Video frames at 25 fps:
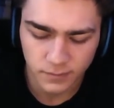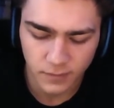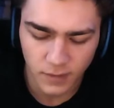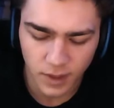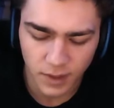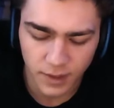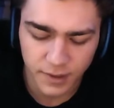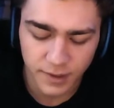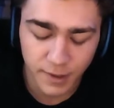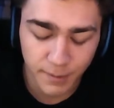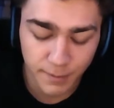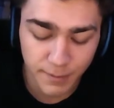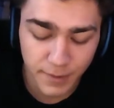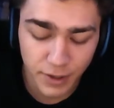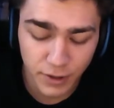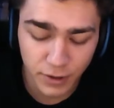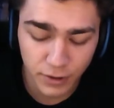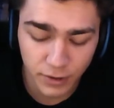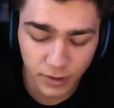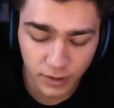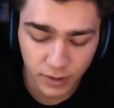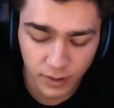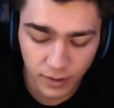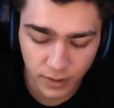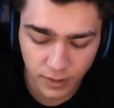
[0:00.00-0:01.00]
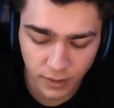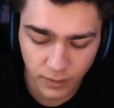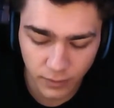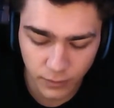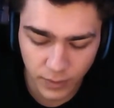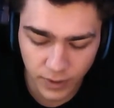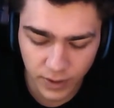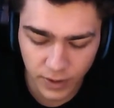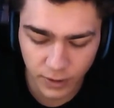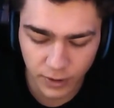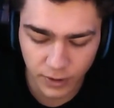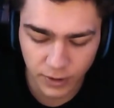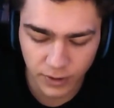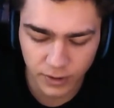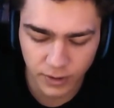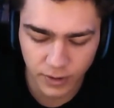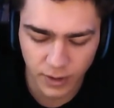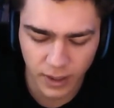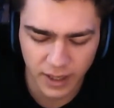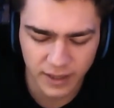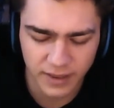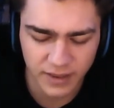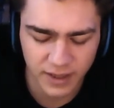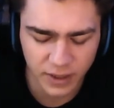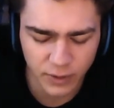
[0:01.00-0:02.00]
Ymir, we learn...
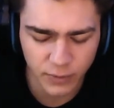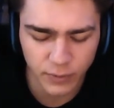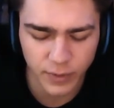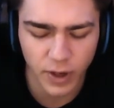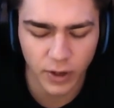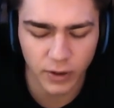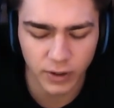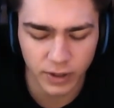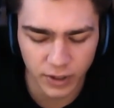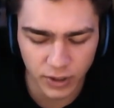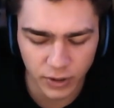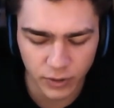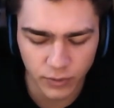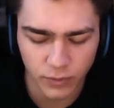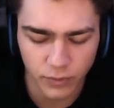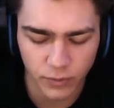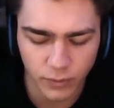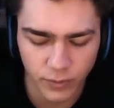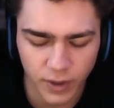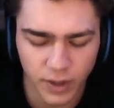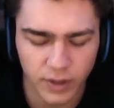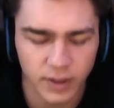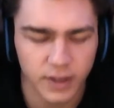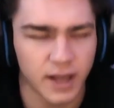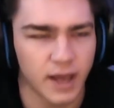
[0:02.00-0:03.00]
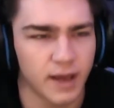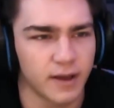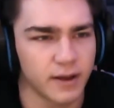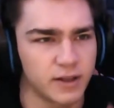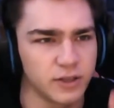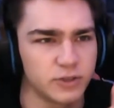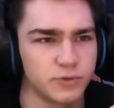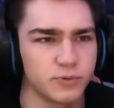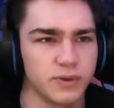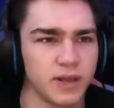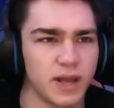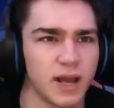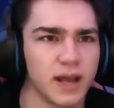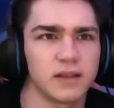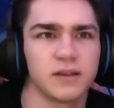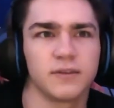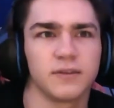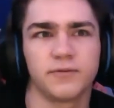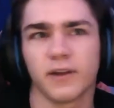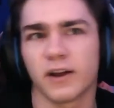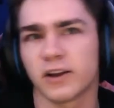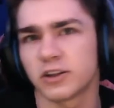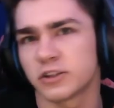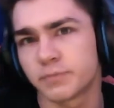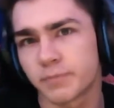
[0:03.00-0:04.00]
I think we already knew... because we had the
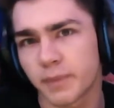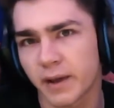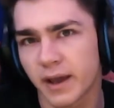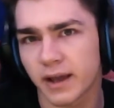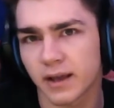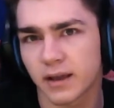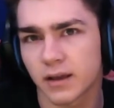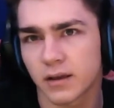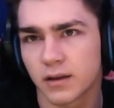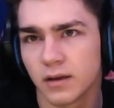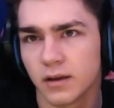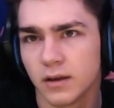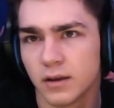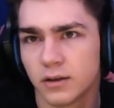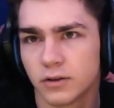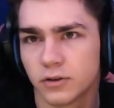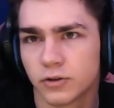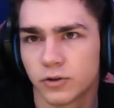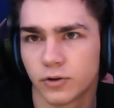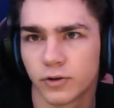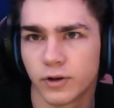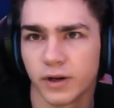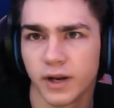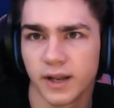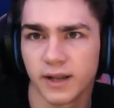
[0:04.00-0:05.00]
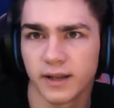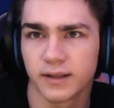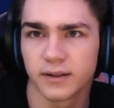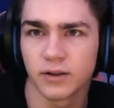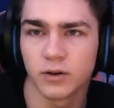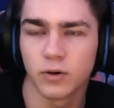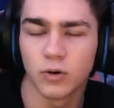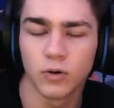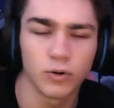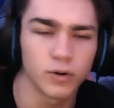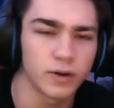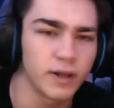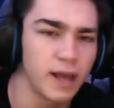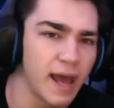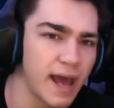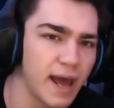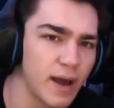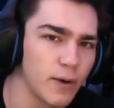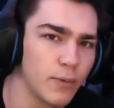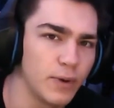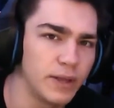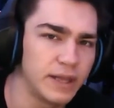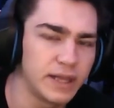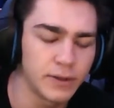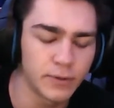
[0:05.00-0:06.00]
flashback... during the whole
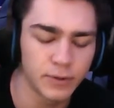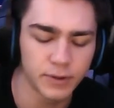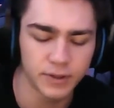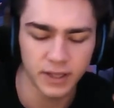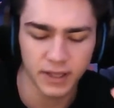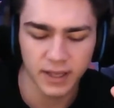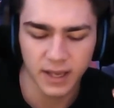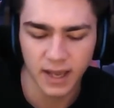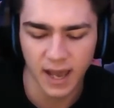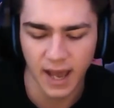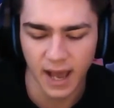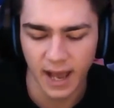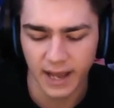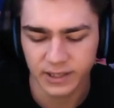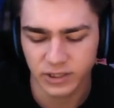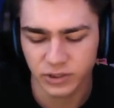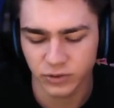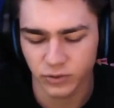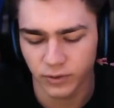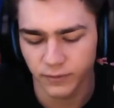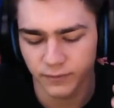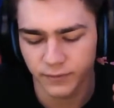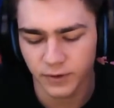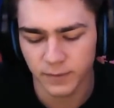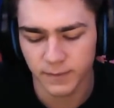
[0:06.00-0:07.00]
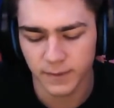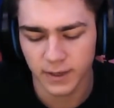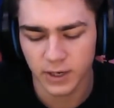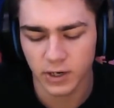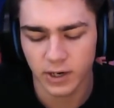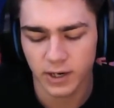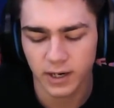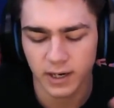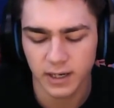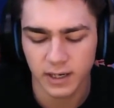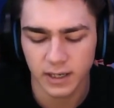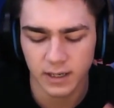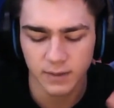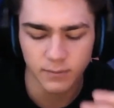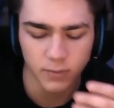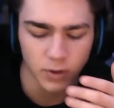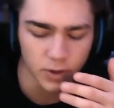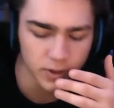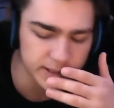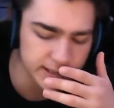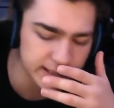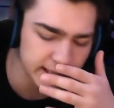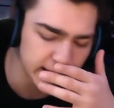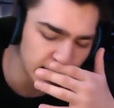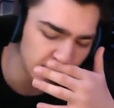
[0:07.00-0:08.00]
when they were in the castle of Ymir eating
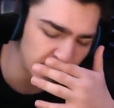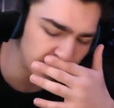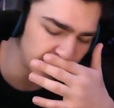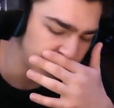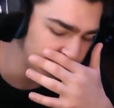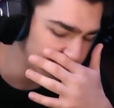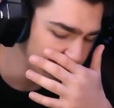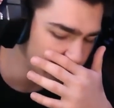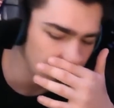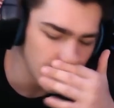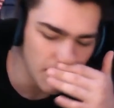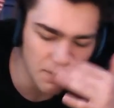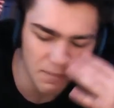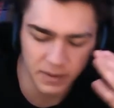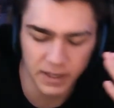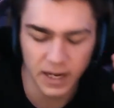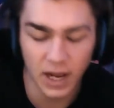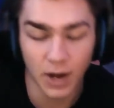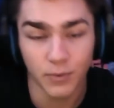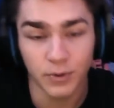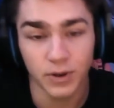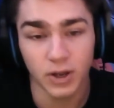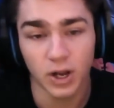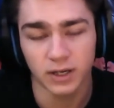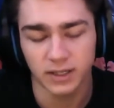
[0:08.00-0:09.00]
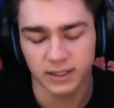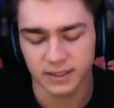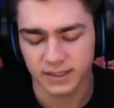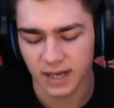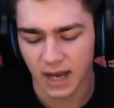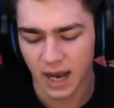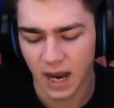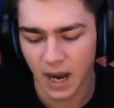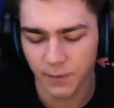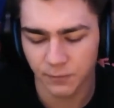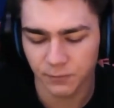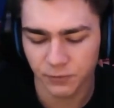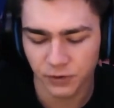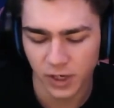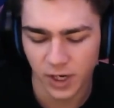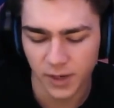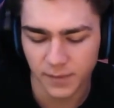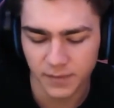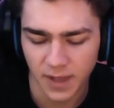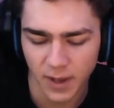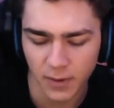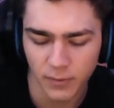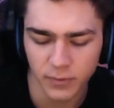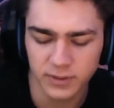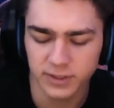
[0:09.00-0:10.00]
Marcel. But now we got a time frame
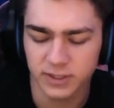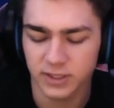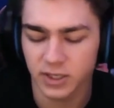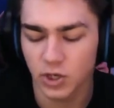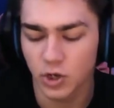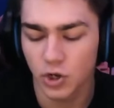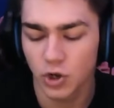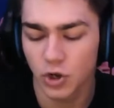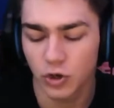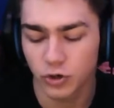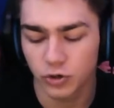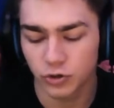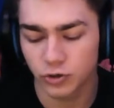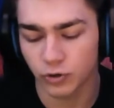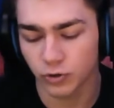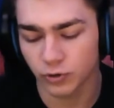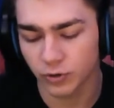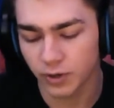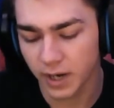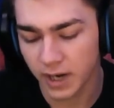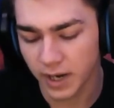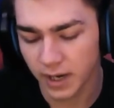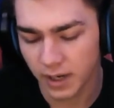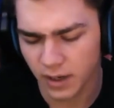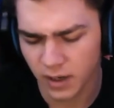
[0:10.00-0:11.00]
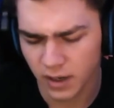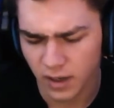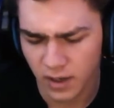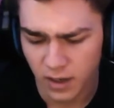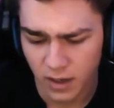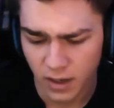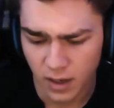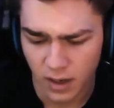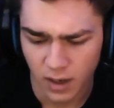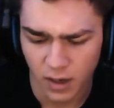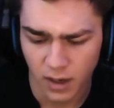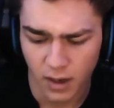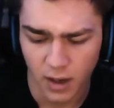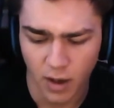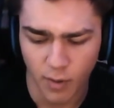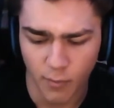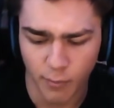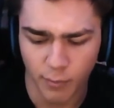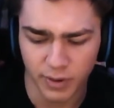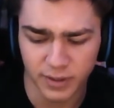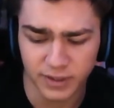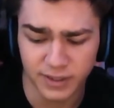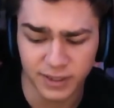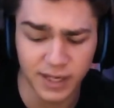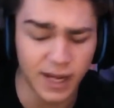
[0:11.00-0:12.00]
that was during
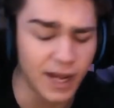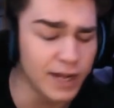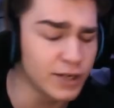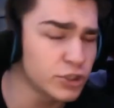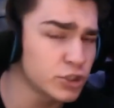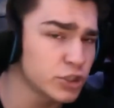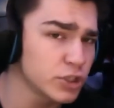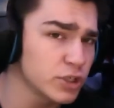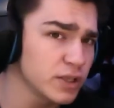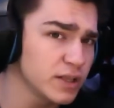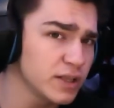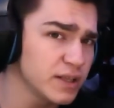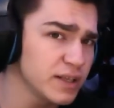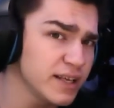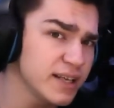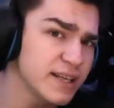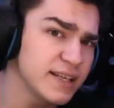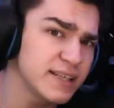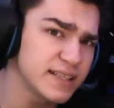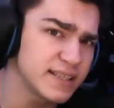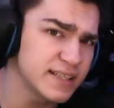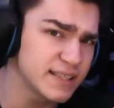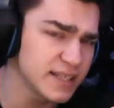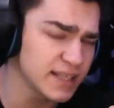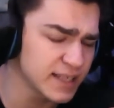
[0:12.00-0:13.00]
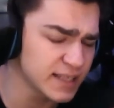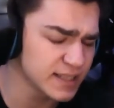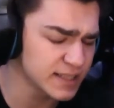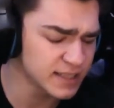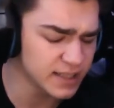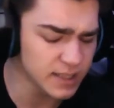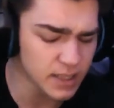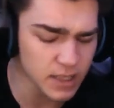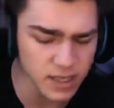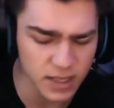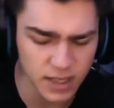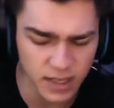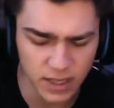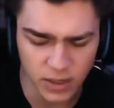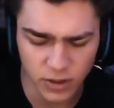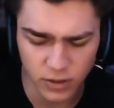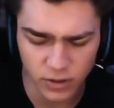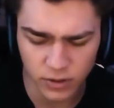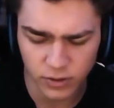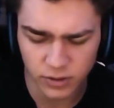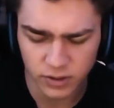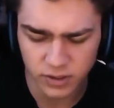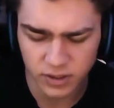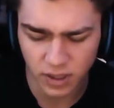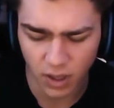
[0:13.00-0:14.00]
potentially 60
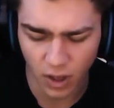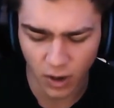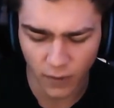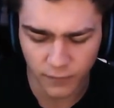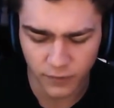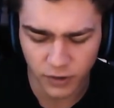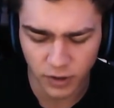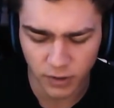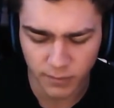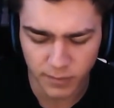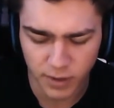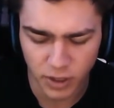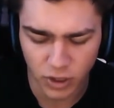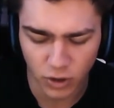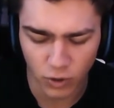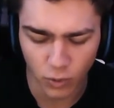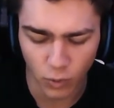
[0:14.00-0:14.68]
years of Ymir